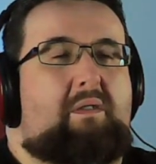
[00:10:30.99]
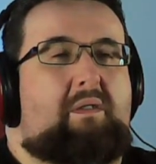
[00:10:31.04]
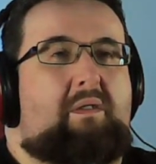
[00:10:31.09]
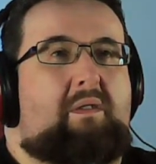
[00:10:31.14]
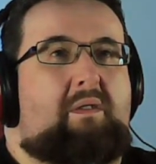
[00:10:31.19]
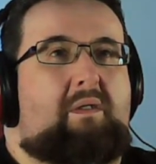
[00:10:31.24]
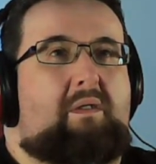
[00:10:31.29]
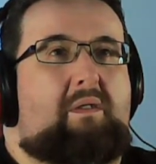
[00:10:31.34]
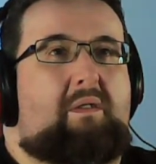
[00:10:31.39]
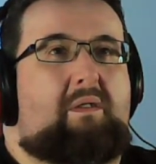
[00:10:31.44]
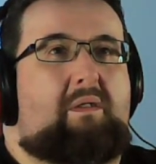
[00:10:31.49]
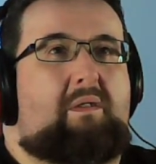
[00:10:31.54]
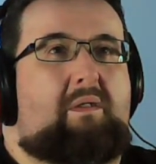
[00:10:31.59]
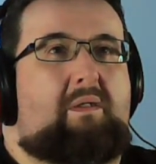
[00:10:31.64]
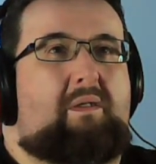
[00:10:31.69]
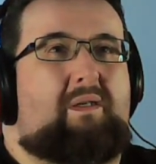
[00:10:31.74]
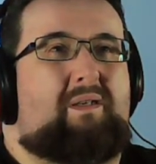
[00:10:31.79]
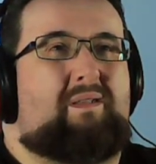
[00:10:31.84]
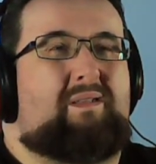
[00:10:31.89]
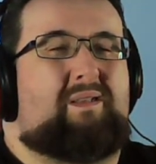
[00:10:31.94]

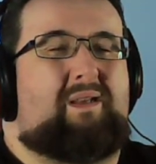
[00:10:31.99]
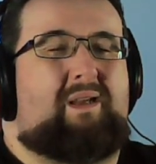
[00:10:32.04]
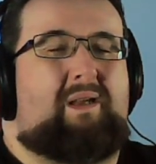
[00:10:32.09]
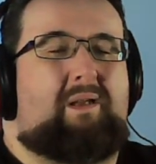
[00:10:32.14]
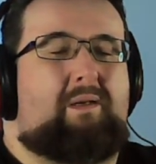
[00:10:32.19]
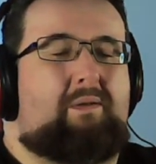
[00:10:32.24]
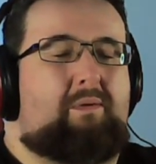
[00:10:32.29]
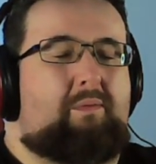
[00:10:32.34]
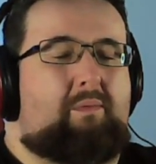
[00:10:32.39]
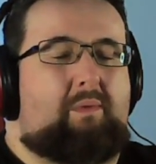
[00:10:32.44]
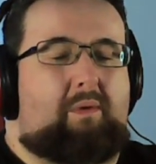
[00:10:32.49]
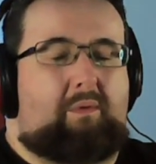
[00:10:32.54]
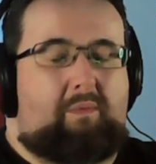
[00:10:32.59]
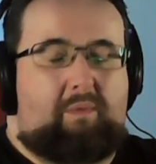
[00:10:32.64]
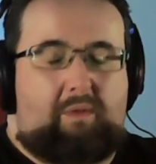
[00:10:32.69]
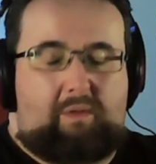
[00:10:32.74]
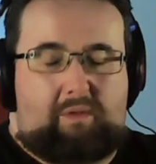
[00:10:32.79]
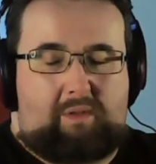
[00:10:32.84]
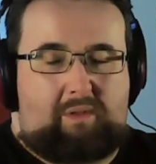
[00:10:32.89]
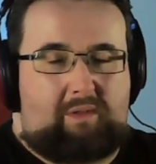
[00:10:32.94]
I don't know what it
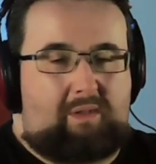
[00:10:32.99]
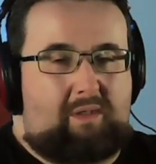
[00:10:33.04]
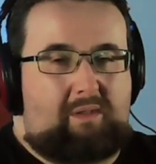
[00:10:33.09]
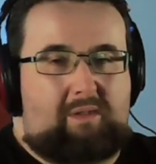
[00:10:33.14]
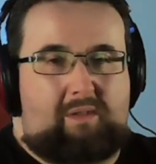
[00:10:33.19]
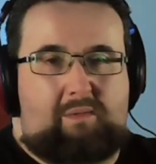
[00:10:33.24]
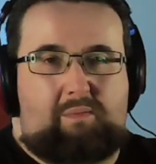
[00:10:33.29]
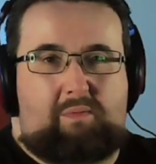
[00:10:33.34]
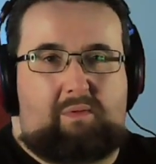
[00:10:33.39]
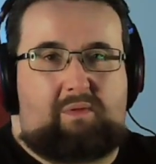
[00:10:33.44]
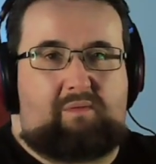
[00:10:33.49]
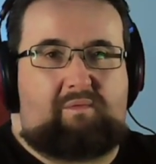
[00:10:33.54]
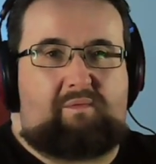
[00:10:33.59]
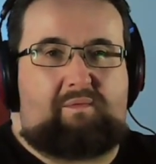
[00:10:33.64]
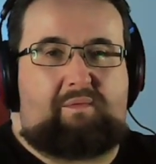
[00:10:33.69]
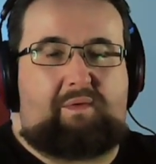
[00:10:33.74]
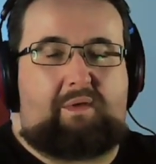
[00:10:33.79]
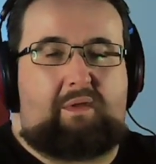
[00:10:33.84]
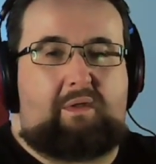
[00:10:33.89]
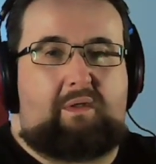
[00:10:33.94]
was. I just wasn't
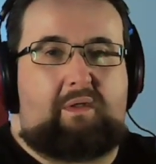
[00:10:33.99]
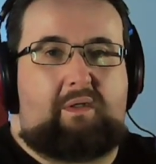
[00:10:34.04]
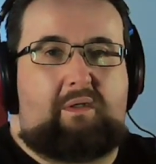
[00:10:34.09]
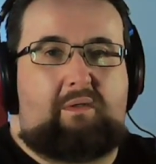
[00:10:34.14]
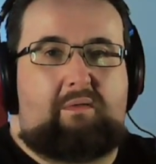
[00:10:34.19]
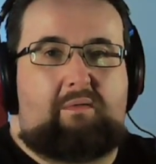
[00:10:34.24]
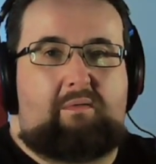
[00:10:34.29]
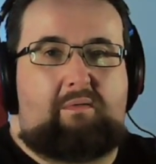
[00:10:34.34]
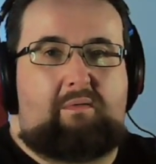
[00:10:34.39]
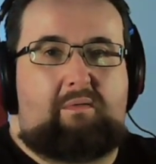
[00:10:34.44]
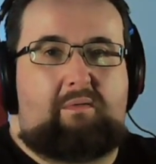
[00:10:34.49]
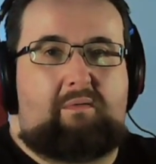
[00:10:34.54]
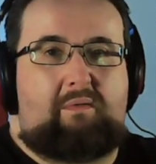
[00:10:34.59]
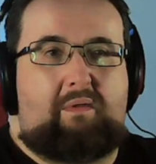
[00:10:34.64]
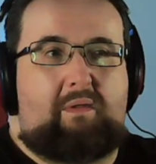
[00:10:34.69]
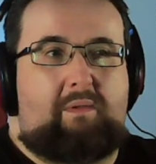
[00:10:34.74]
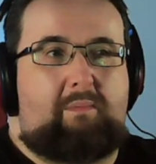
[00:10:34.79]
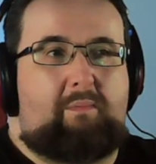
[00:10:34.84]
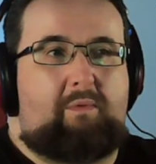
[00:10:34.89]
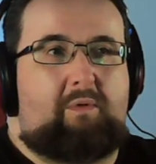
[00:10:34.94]
feeling it
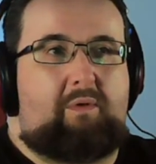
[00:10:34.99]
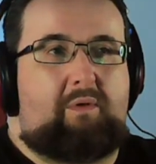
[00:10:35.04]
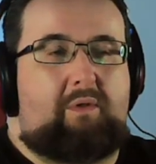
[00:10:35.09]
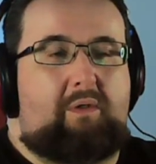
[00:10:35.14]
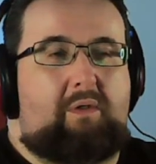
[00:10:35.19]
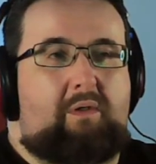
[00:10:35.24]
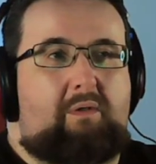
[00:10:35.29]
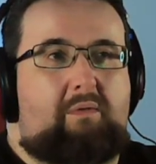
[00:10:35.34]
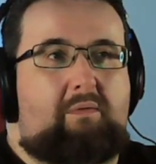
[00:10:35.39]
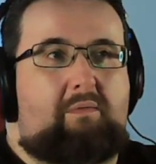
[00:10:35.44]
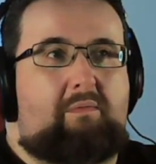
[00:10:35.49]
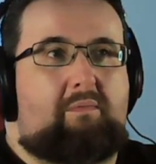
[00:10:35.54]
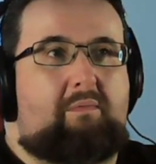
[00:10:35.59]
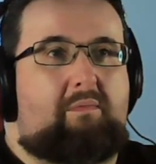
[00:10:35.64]
anymore, you know?